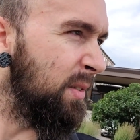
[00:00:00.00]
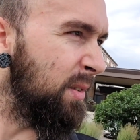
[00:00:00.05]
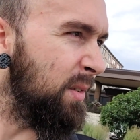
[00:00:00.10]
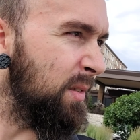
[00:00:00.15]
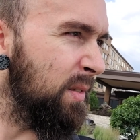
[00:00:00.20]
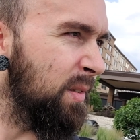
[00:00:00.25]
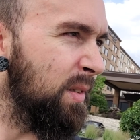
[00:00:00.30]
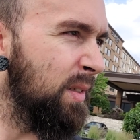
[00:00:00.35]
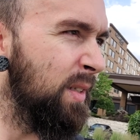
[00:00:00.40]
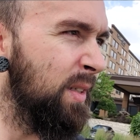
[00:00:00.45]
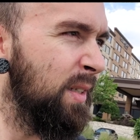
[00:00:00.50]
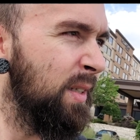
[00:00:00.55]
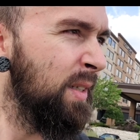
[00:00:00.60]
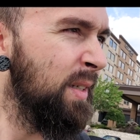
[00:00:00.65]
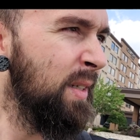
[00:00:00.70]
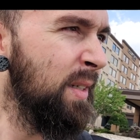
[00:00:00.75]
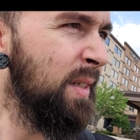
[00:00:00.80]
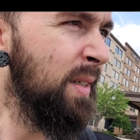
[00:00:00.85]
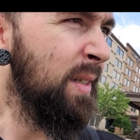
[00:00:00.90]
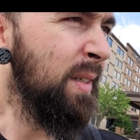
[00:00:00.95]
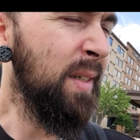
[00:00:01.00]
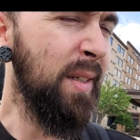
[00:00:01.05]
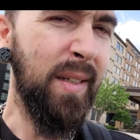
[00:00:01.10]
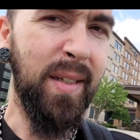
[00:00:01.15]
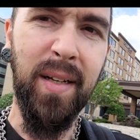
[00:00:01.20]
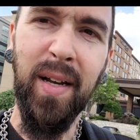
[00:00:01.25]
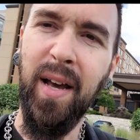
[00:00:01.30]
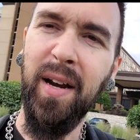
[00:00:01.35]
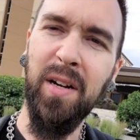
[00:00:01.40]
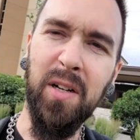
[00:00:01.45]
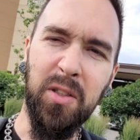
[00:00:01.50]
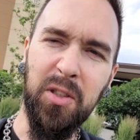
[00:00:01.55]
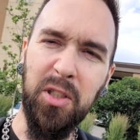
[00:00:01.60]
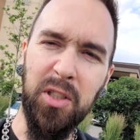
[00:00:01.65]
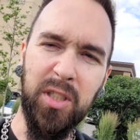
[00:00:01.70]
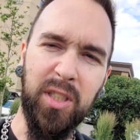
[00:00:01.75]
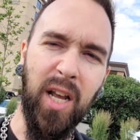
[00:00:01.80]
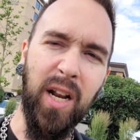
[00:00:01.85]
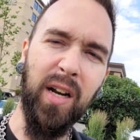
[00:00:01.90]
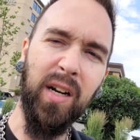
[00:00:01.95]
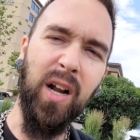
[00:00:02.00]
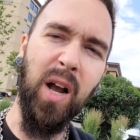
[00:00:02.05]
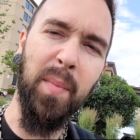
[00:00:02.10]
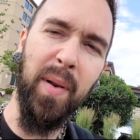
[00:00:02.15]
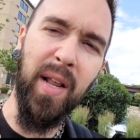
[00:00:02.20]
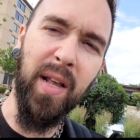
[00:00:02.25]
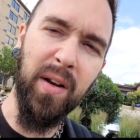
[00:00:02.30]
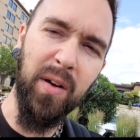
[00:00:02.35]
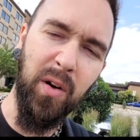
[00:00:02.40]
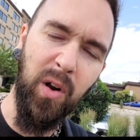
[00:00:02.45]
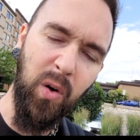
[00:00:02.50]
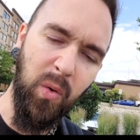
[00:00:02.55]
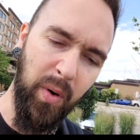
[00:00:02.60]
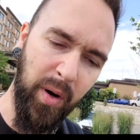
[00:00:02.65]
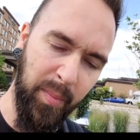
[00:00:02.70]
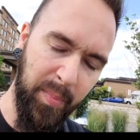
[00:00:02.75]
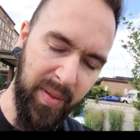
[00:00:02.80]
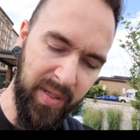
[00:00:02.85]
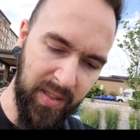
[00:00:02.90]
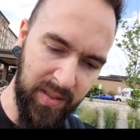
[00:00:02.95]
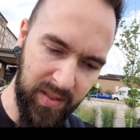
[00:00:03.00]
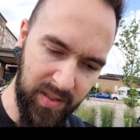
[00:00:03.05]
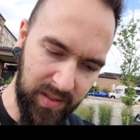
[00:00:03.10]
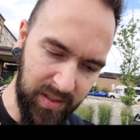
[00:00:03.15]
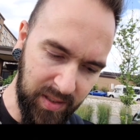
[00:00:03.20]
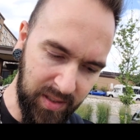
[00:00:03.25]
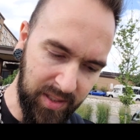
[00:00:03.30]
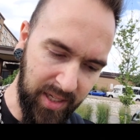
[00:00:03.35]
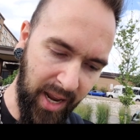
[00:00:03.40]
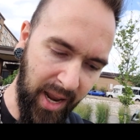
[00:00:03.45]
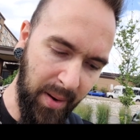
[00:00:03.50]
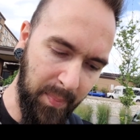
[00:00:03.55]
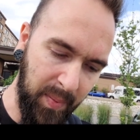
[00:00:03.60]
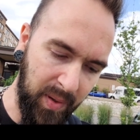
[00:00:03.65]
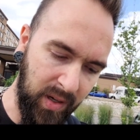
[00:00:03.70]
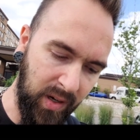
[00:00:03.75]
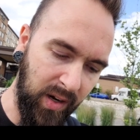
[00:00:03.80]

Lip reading: I don't know, it's just kind of coming out of nowhere because this has happened,